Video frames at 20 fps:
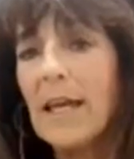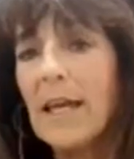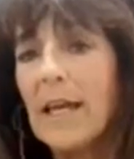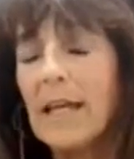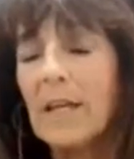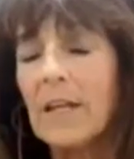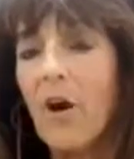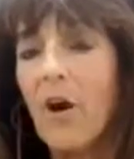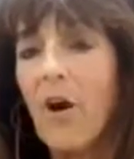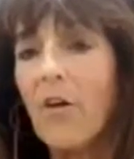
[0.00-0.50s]

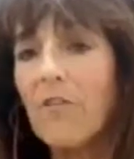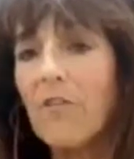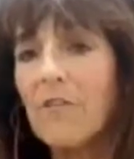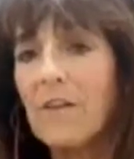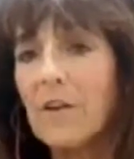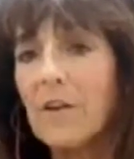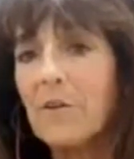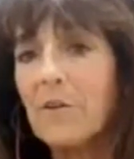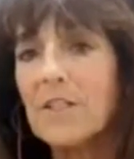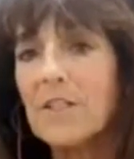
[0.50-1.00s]
in all
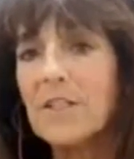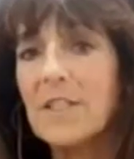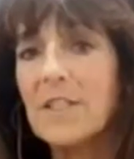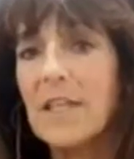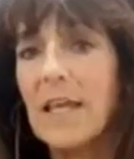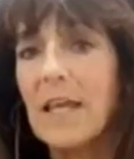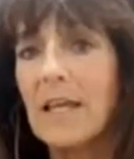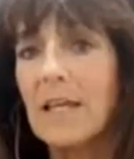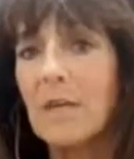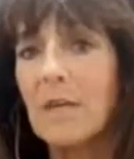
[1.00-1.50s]
fairness,
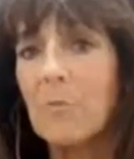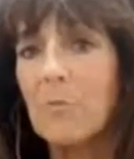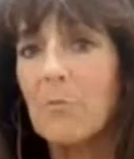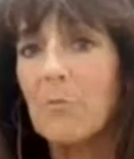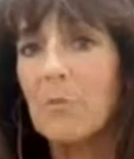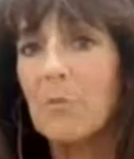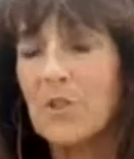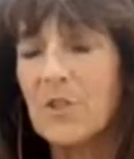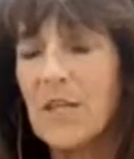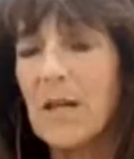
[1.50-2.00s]
they
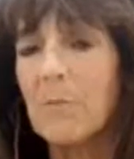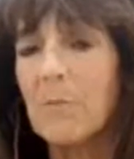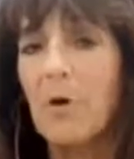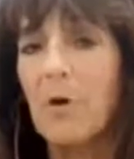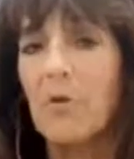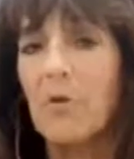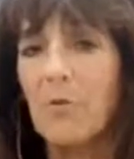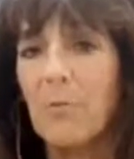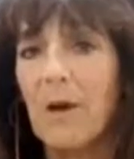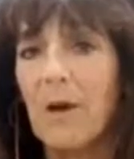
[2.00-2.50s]
protect
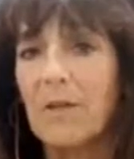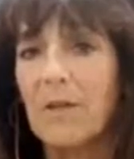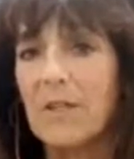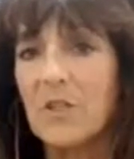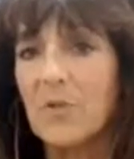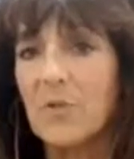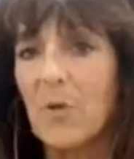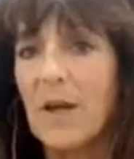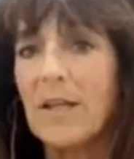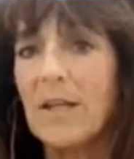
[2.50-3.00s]
both
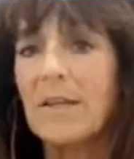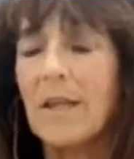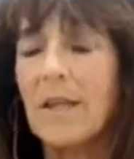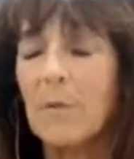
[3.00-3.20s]
parties, right?